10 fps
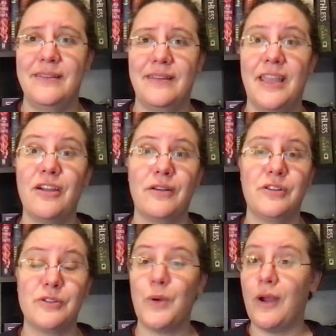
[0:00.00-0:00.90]

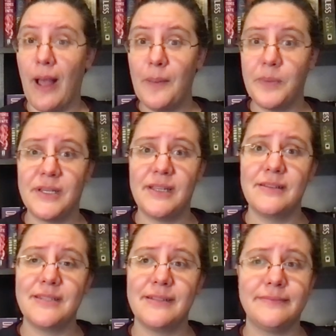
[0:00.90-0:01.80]
characters who are
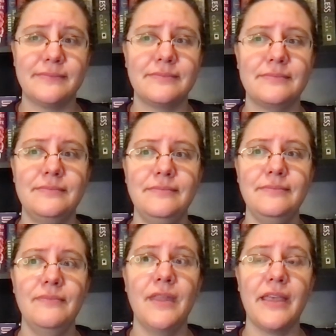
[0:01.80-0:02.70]
competent.
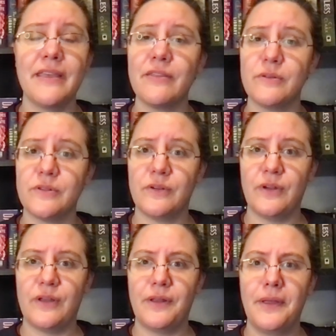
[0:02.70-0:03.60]
I think those are
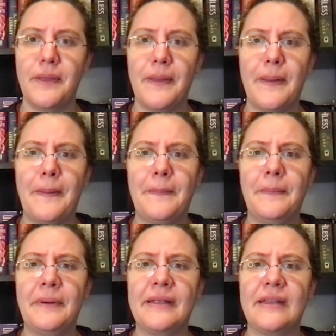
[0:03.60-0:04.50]
good.
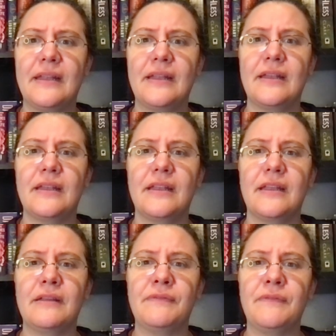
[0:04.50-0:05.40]
But
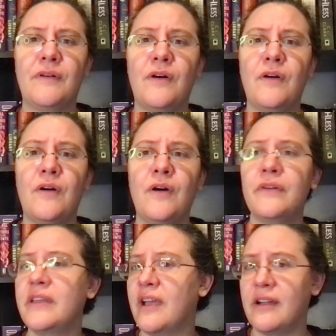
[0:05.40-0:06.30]
if
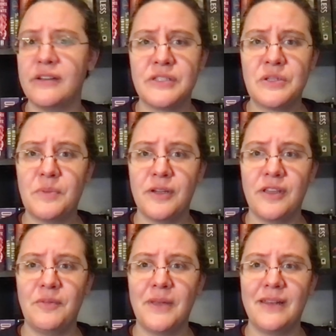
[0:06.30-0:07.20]
all they are is
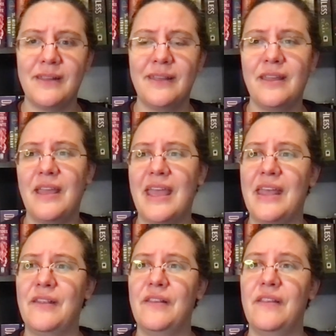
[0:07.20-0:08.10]
superhuman
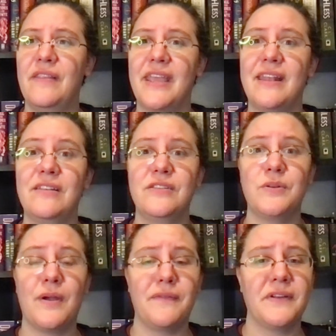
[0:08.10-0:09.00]
and they can
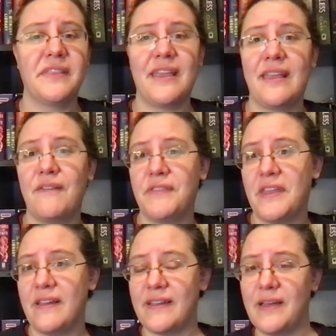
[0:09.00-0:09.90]
do everything,
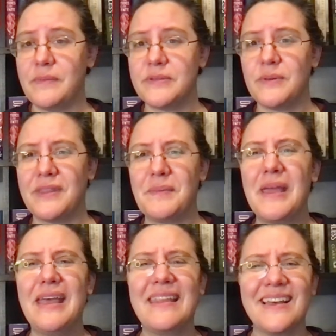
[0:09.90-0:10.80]
everything that comes with them,
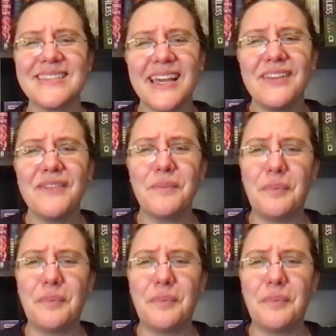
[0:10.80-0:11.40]
that's kind of a